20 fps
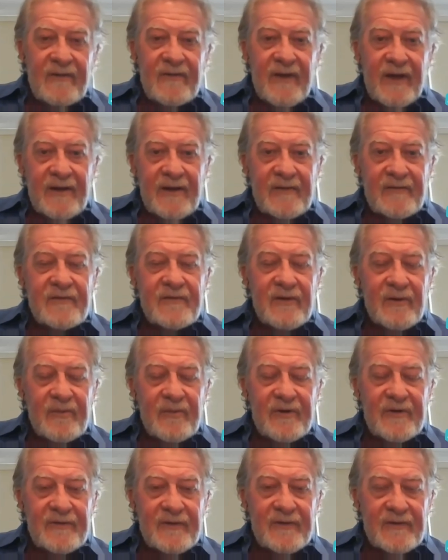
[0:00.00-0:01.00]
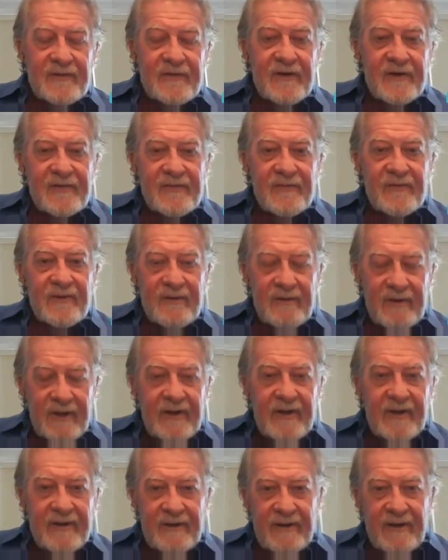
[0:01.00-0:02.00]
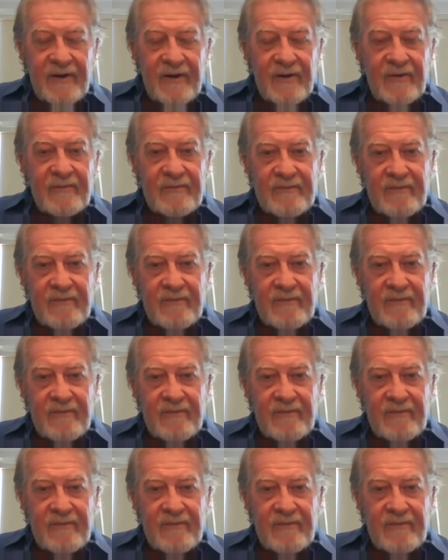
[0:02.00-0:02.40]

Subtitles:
can still be successful, you know,